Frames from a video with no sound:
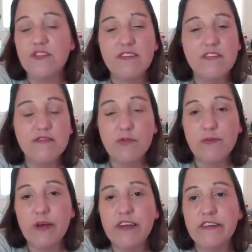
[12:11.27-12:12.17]
as a
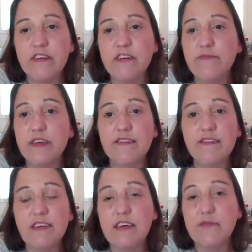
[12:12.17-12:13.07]
reminder, because
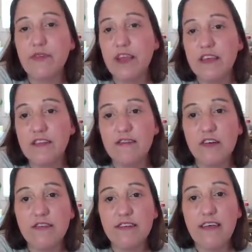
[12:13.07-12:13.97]
I keep saying this
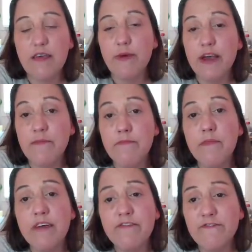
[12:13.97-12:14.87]
all the time, I
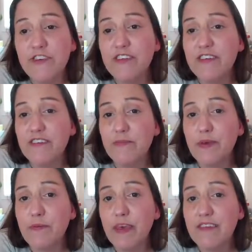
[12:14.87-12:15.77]
meant for there to be
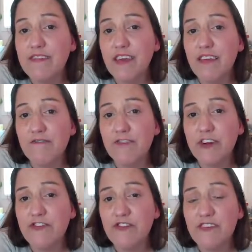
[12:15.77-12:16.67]
base game
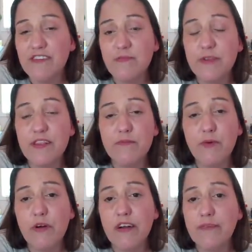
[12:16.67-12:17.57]
versions, but the
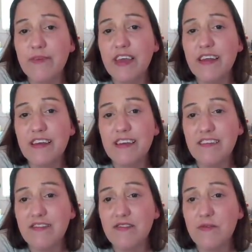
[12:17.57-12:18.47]
more I'm getting
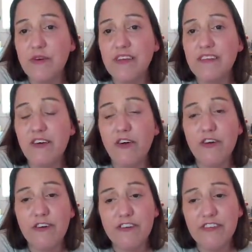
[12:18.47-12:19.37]
into it, the
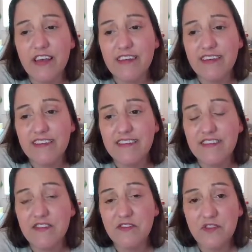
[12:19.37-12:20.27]
harder that is
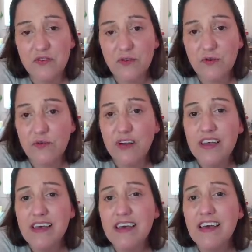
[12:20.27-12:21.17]
to do.
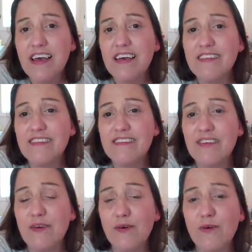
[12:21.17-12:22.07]
And
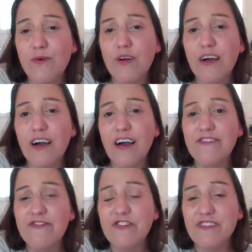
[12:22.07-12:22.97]
so
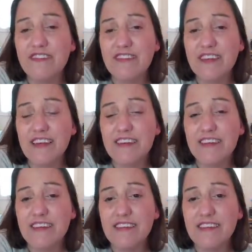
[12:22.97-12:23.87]
I've just
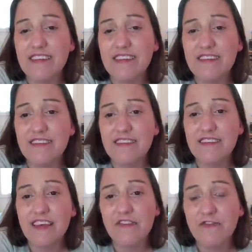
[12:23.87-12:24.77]
decided that this
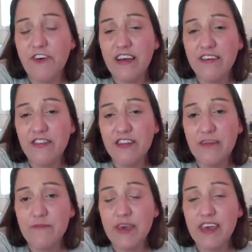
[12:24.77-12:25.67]
save file that
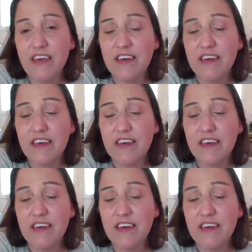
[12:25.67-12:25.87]
I'm making